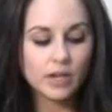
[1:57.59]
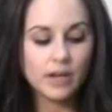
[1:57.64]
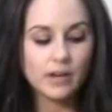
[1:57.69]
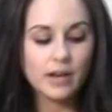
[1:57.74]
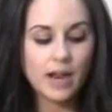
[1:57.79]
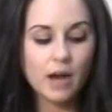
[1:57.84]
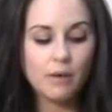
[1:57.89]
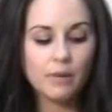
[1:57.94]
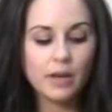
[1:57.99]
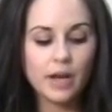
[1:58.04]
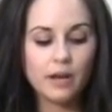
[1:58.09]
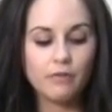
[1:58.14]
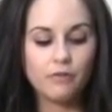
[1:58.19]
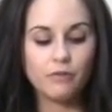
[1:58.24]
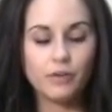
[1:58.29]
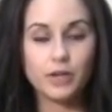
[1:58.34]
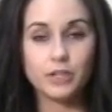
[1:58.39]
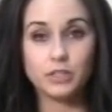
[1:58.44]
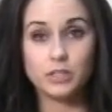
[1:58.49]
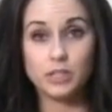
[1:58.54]
And now we have
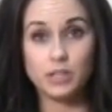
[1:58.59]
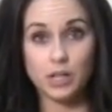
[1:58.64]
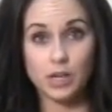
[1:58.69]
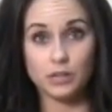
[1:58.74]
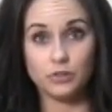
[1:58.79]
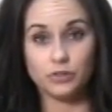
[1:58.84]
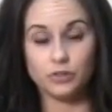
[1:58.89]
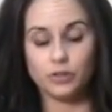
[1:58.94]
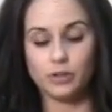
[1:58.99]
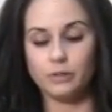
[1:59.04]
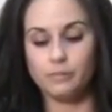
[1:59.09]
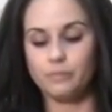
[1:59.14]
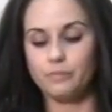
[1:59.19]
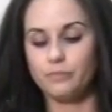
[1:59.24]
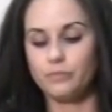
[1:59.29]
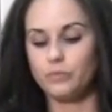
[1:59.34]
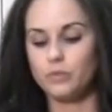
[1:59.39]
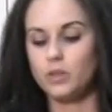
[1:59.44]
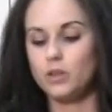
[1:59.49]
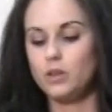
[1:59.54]
fresh cilantro.
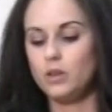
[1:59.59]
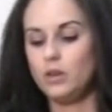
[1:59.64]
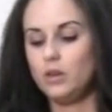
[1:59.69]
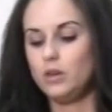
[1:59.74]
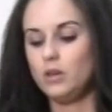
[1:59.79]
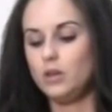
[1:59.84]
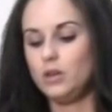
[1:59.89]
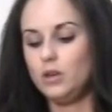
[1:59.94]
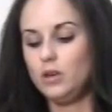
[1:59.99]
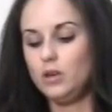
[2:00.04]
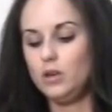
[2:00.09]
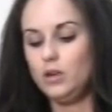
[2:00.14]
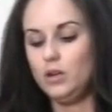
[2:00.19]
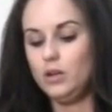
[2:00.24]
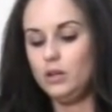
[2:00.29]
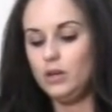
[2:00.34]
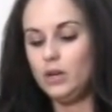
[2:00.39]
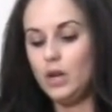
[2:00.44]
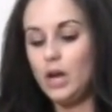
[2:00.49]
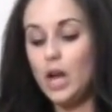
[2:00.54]

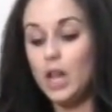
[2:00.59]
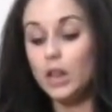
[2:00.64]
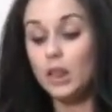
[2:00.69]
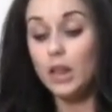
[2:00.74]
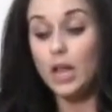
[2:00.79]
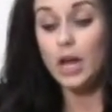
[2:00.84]
A